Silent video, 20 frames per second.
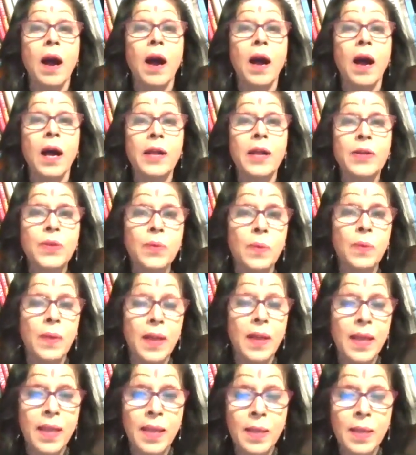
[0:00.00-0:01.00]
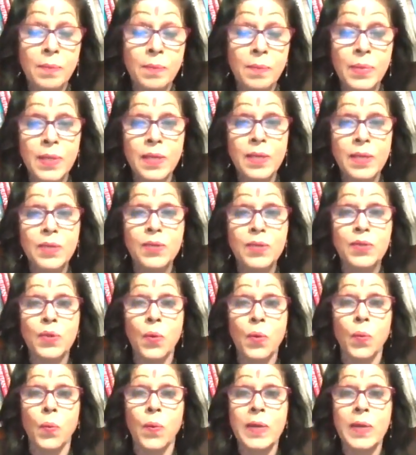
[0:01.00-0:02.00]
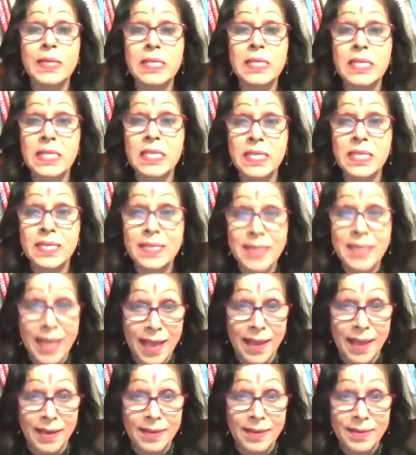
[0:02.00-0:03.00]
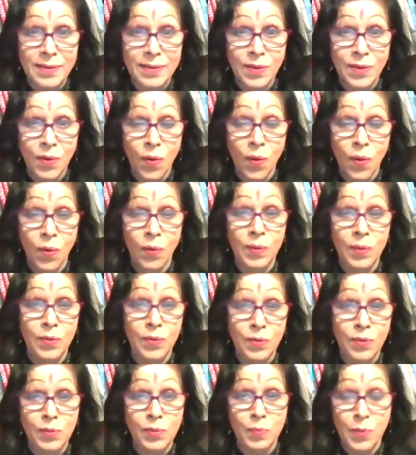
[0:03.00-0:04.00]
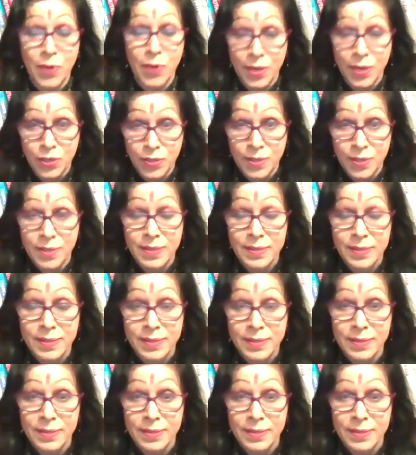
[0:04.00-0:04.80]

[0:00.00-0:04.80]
Are you able to withstand all those pressures?